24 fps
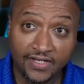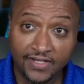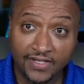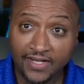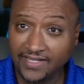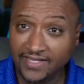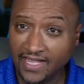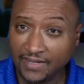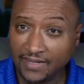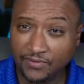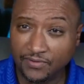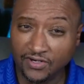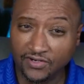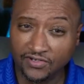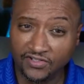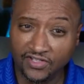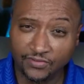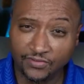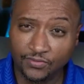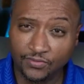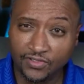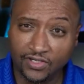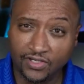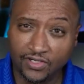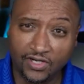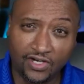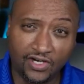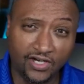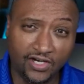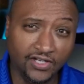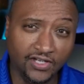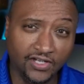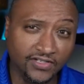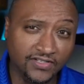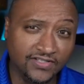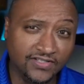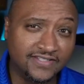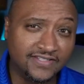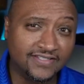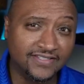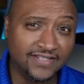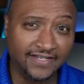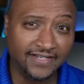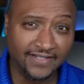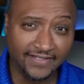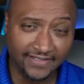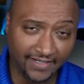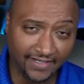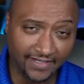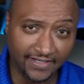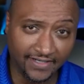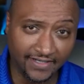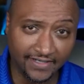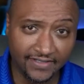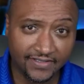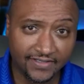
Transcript: and I put another one on Sunday.